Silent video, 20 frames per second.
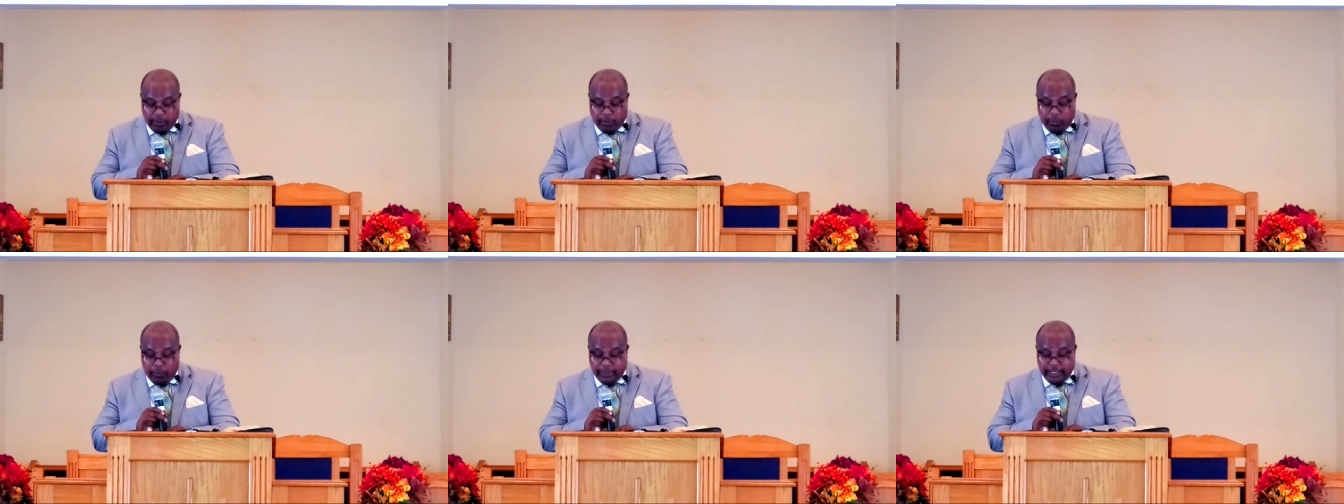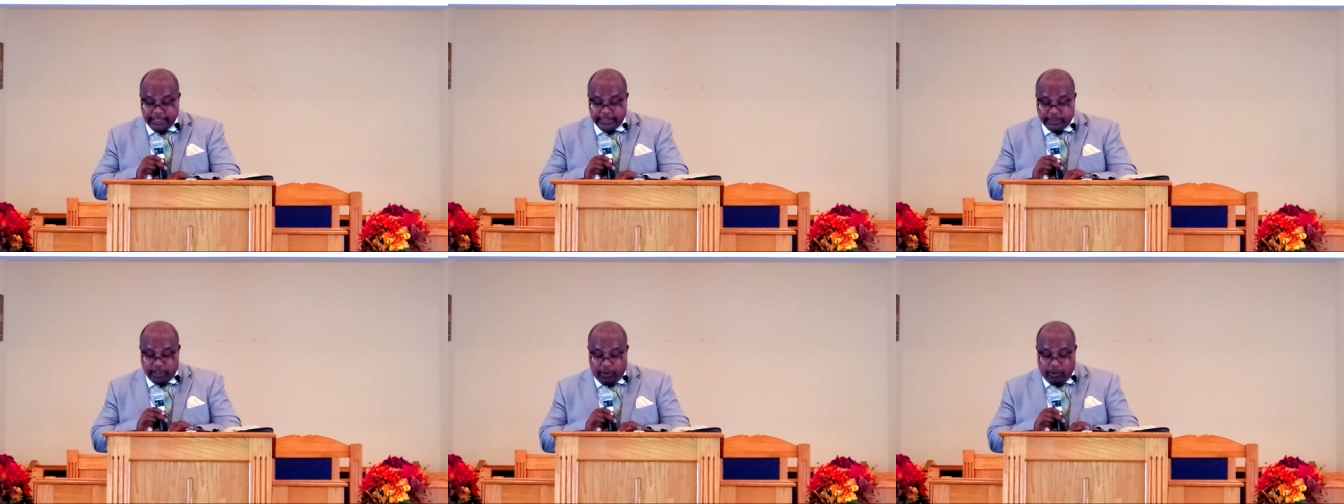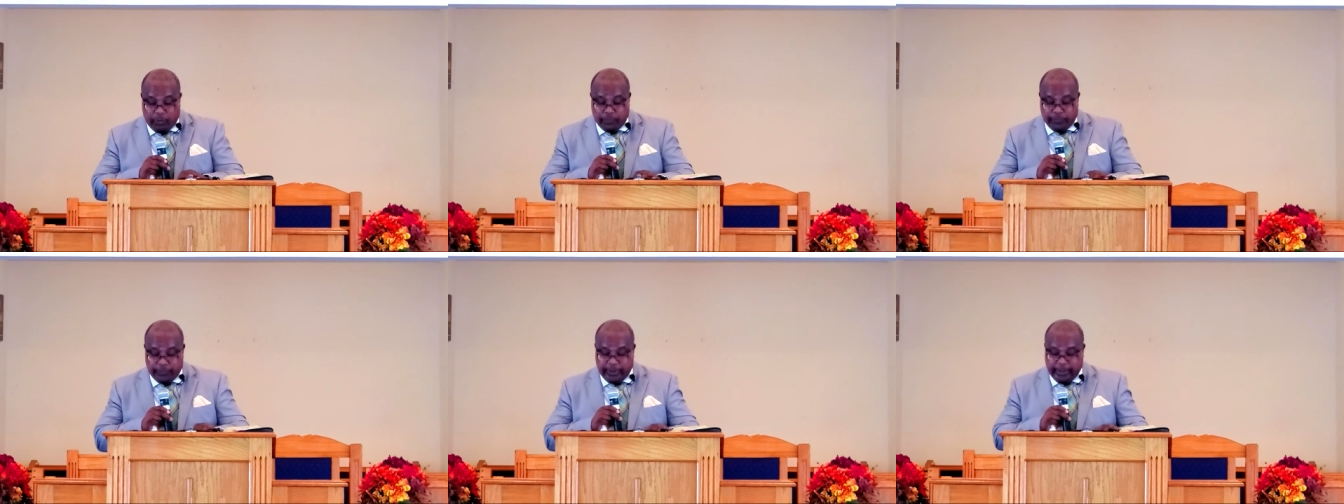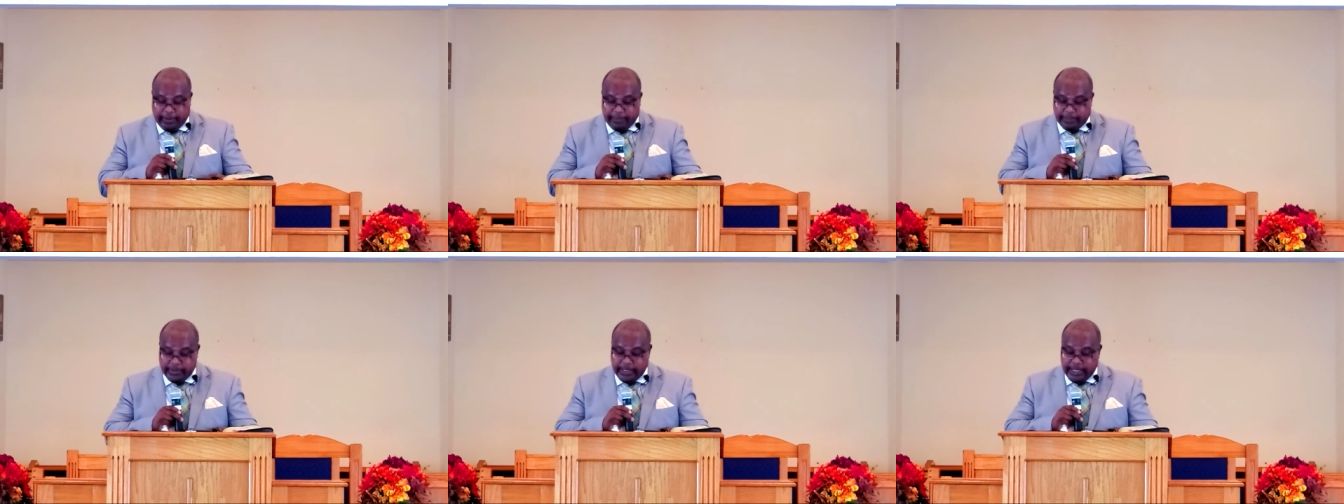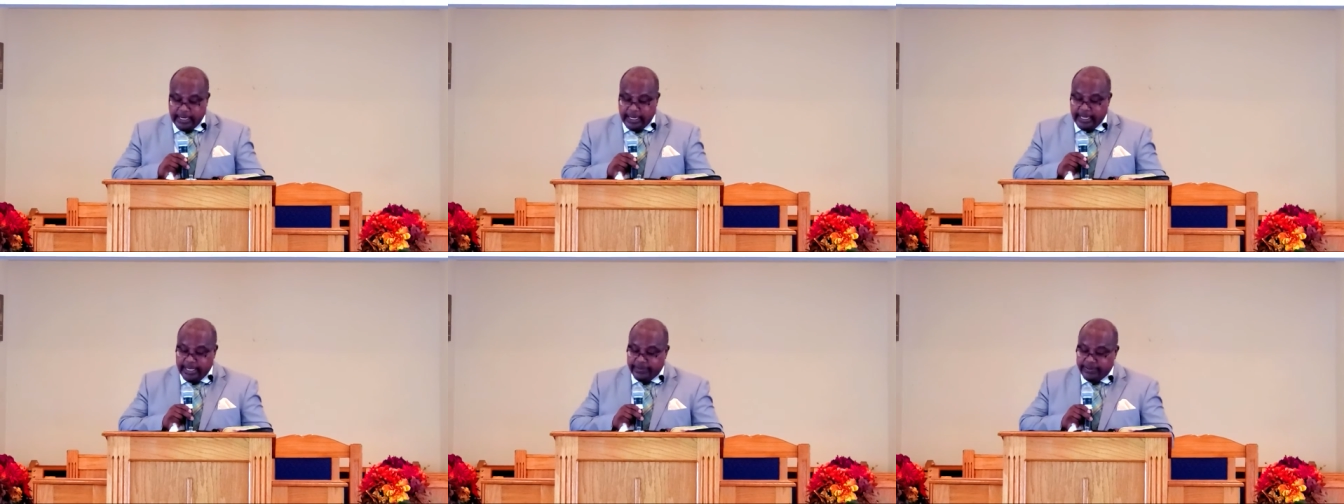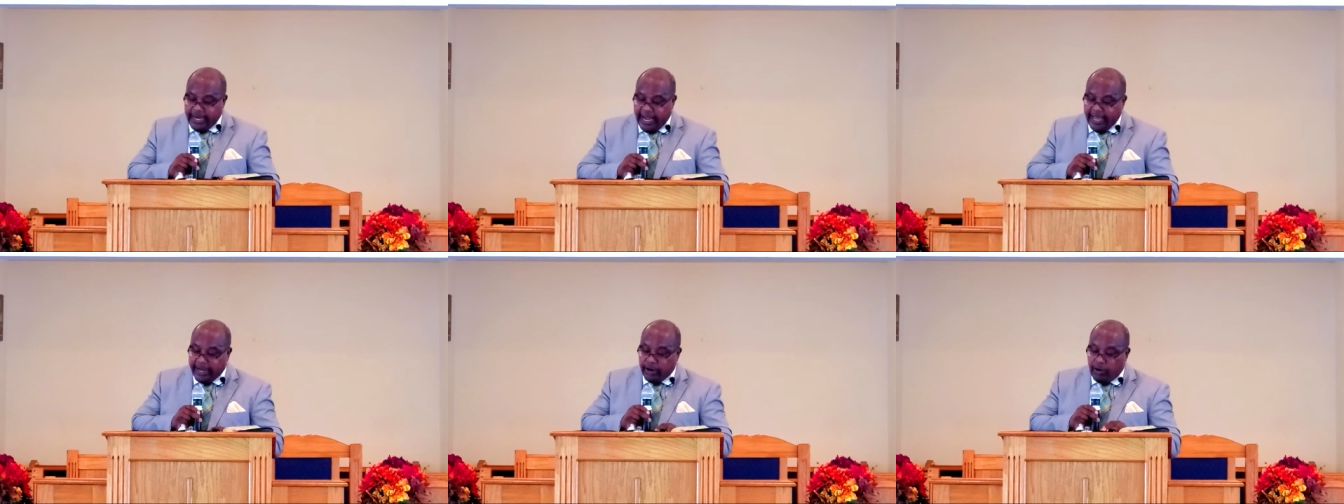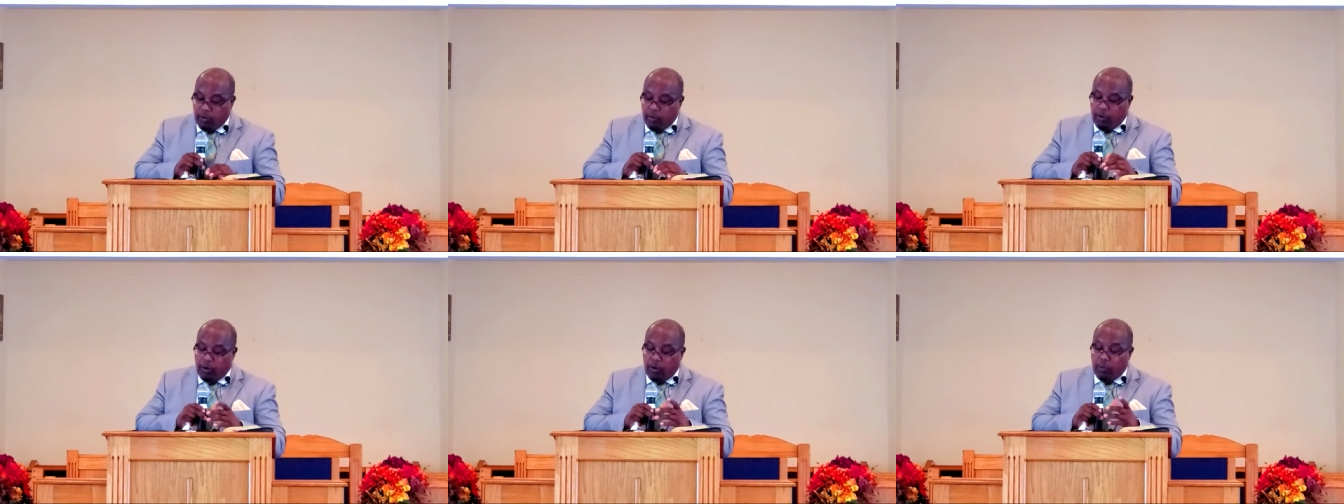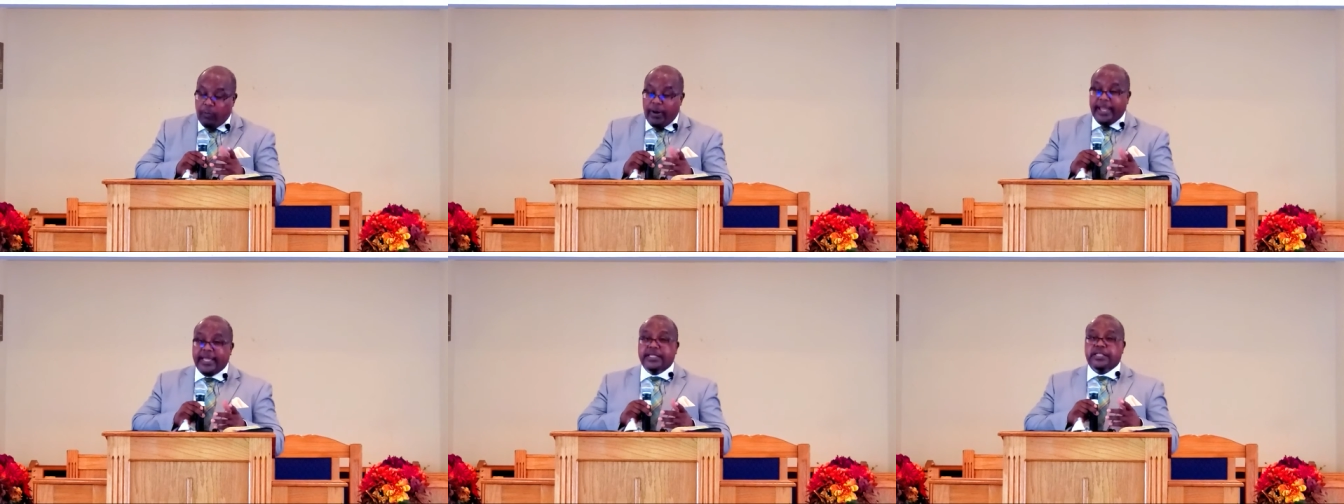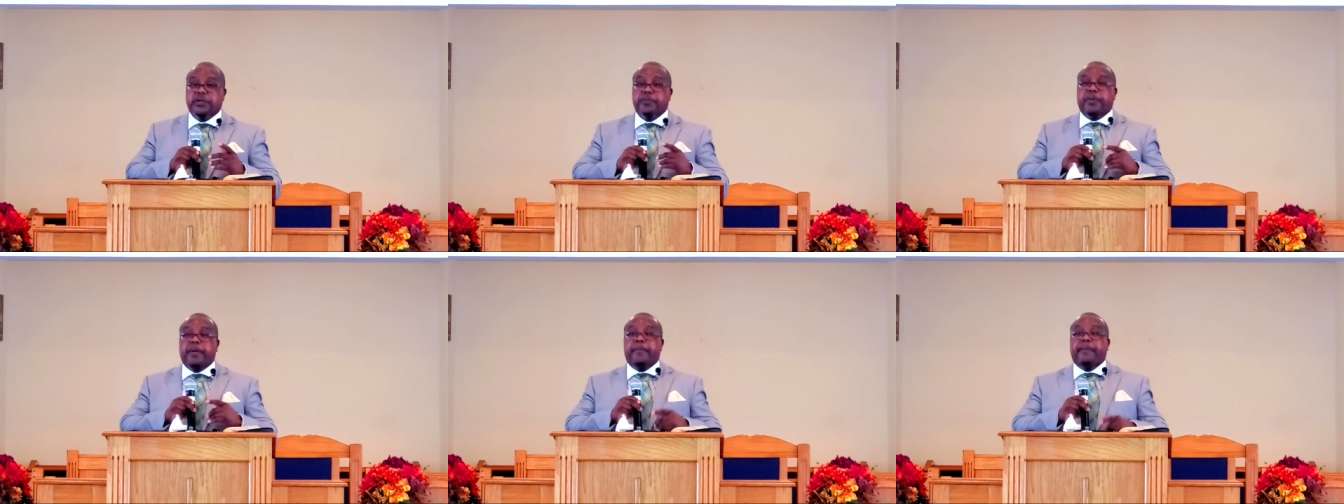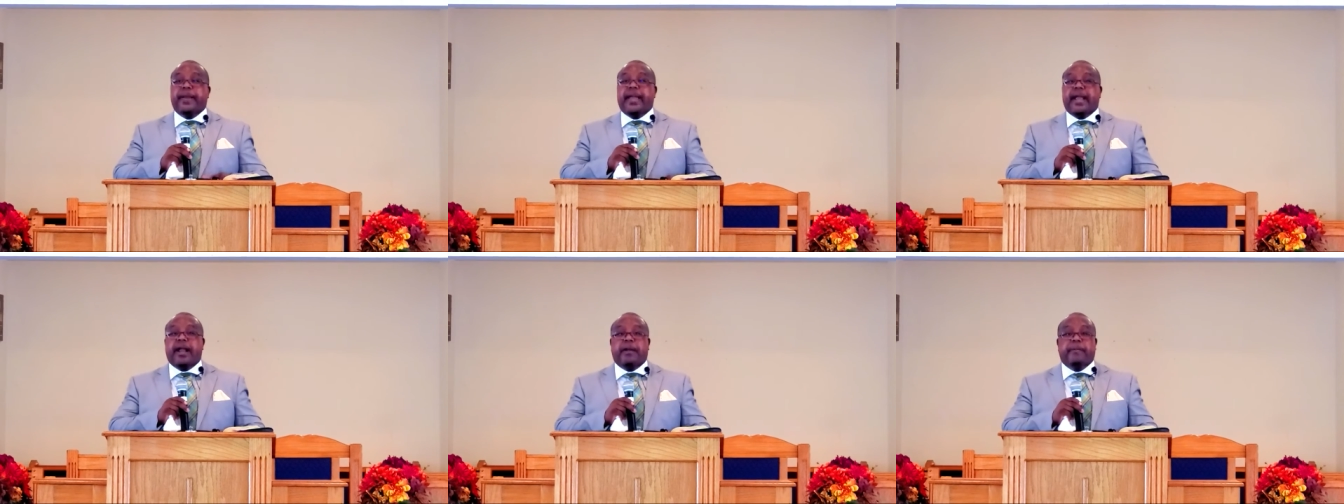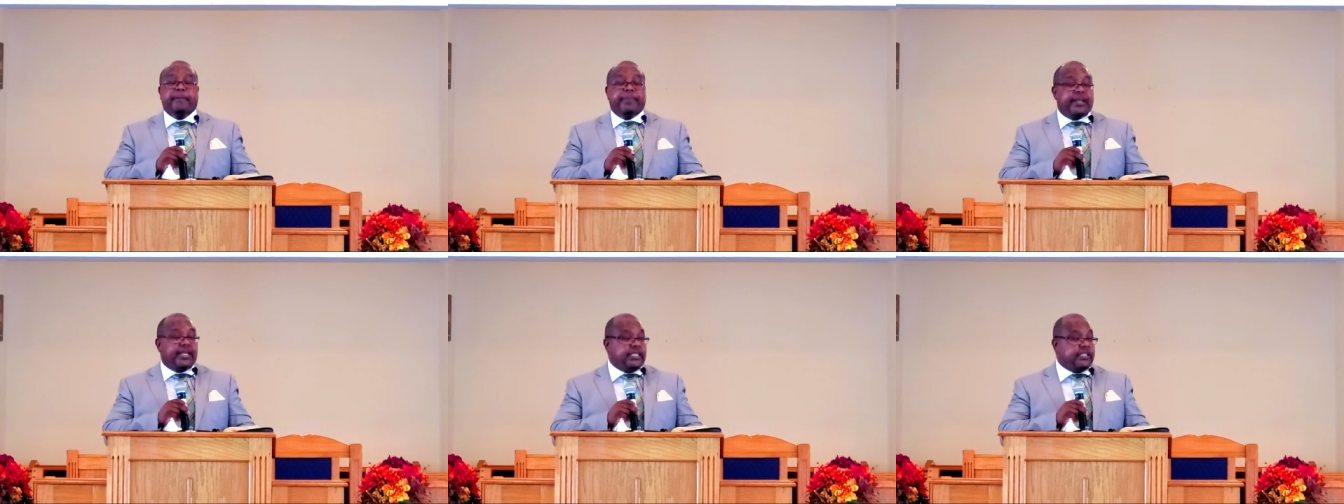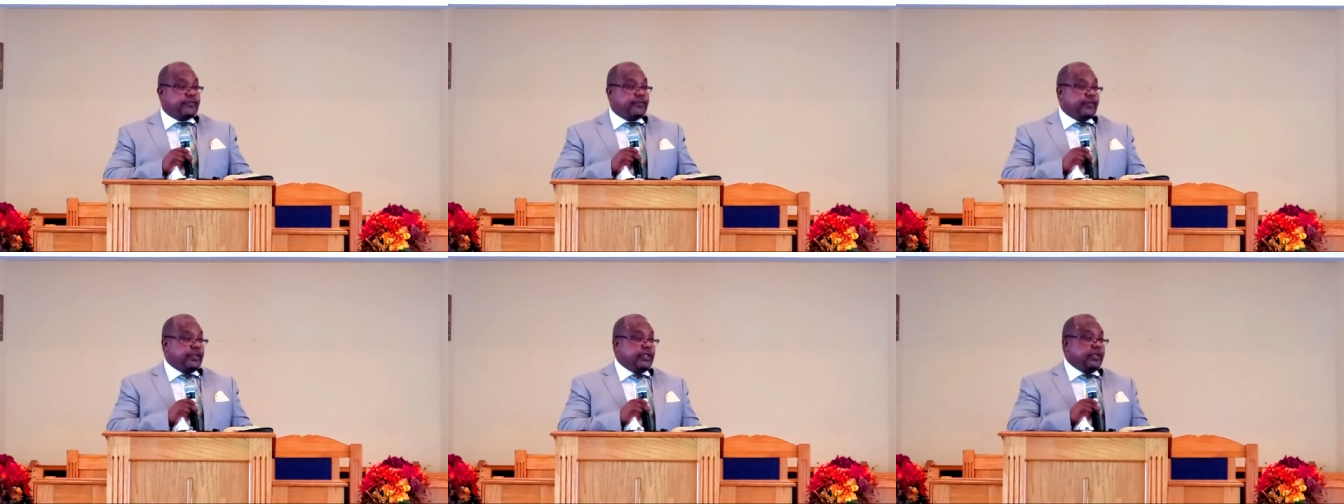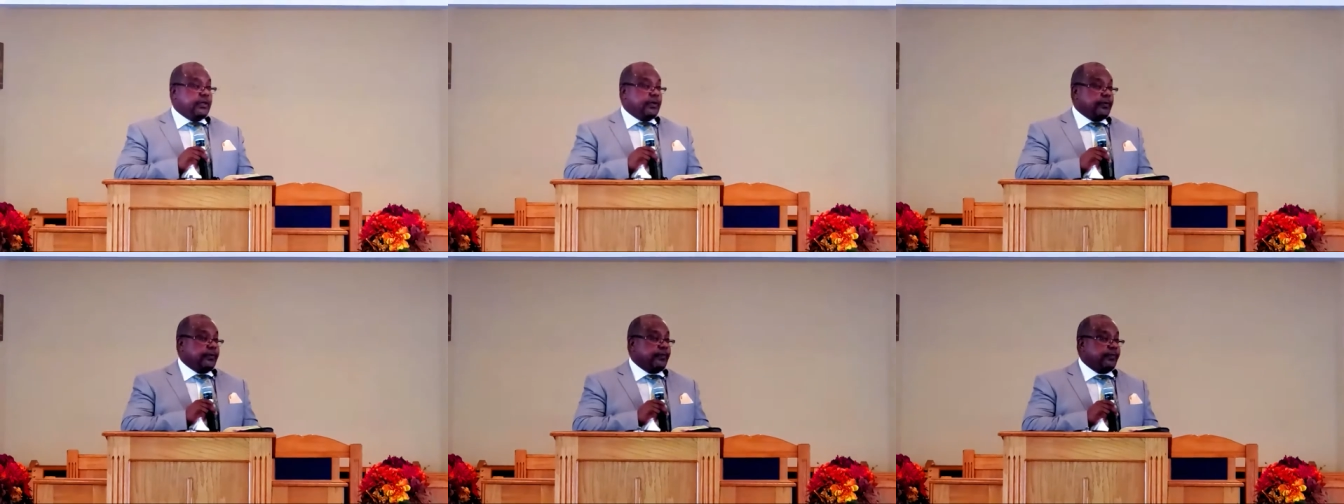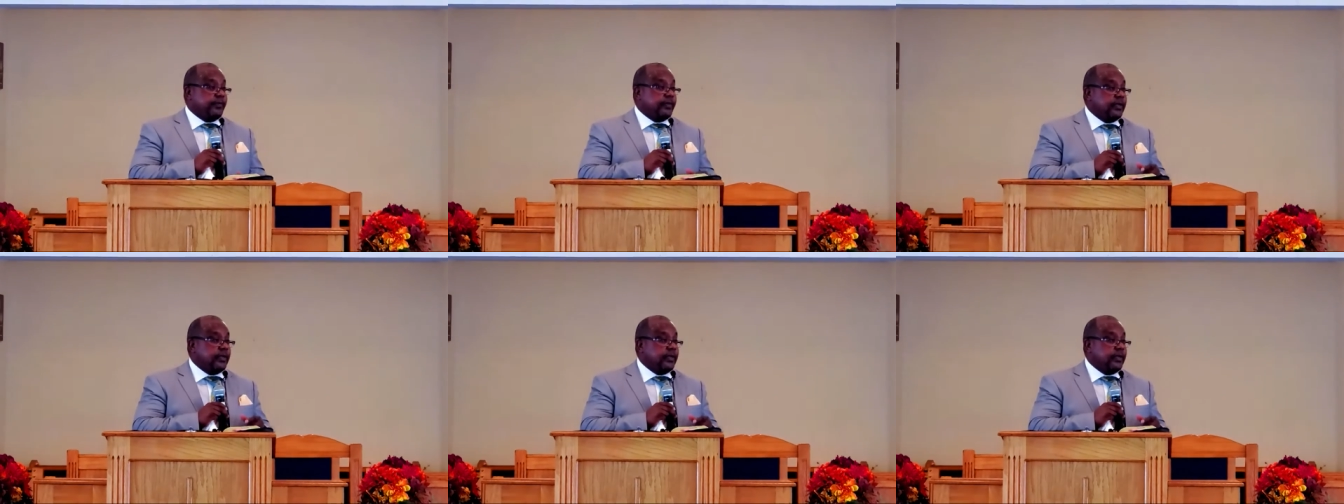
When he told them that I go away to prepare a place for you,